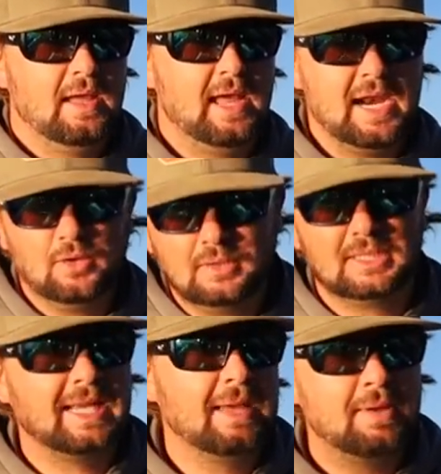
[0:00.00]
And I use the
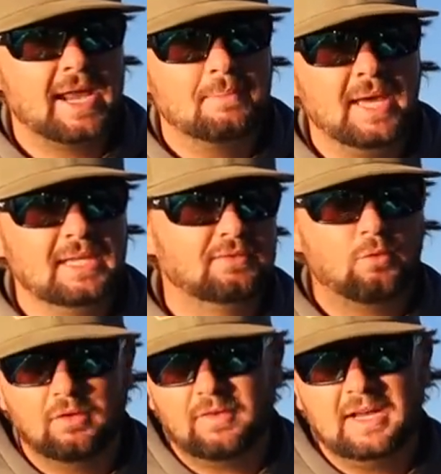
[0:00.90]
same kind of baits,
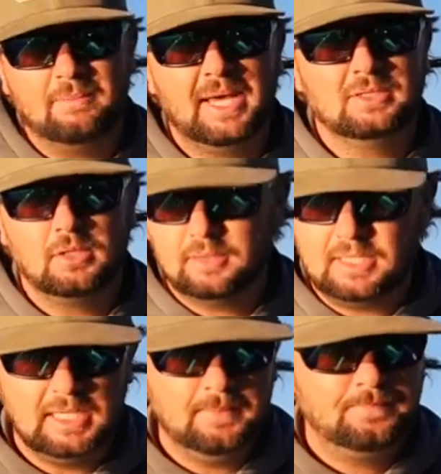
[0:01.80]
four or five baits all the
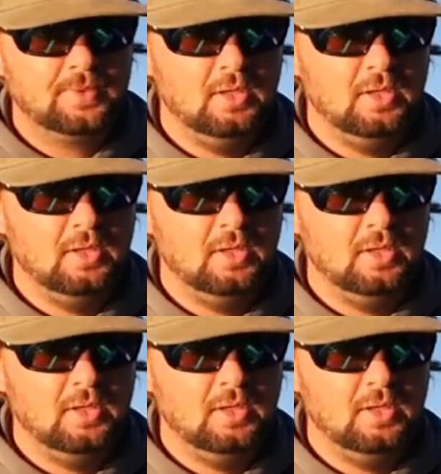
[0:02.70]
time.